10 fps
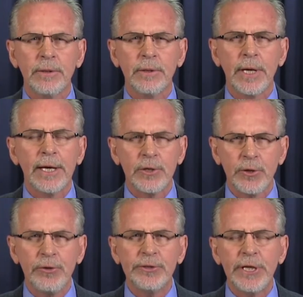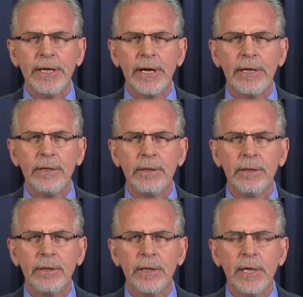on Tuesday night
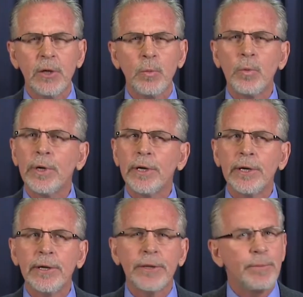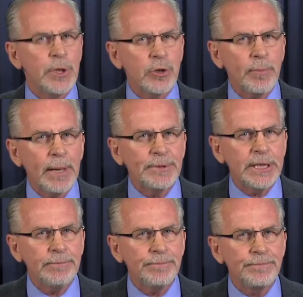with a pitcher of
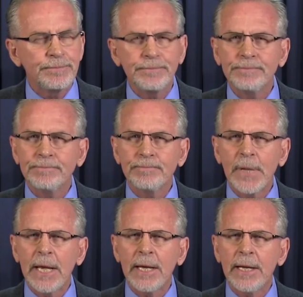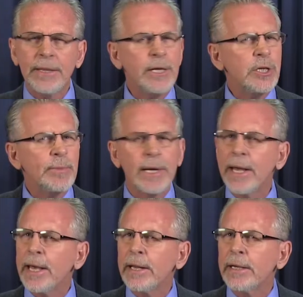Pepsi. And I think she might have
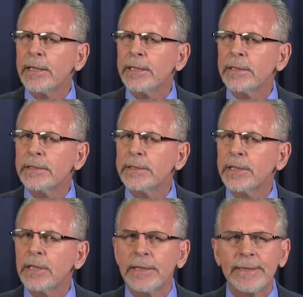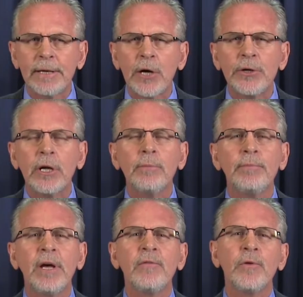had a little adult
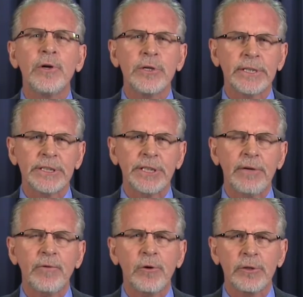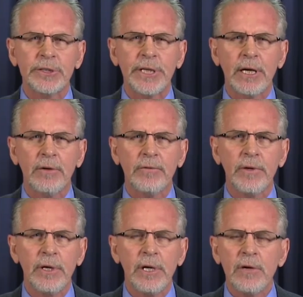beverage, let's say, for herself.
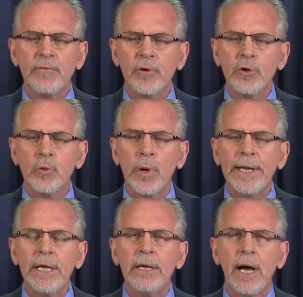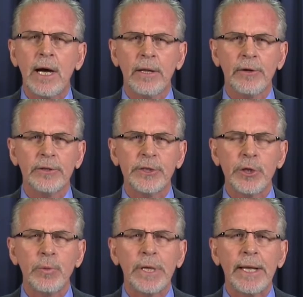For $20, she
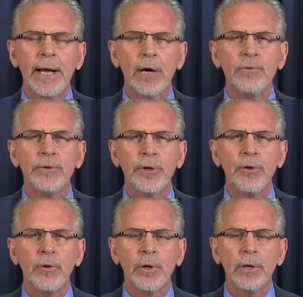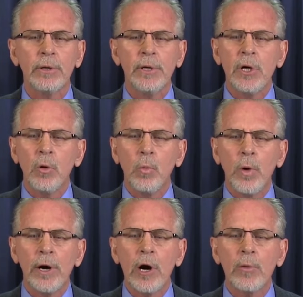would get out the door.
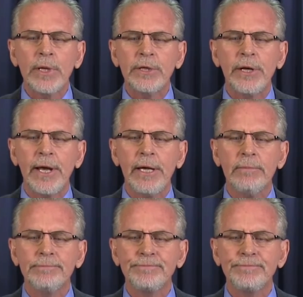Where are we today?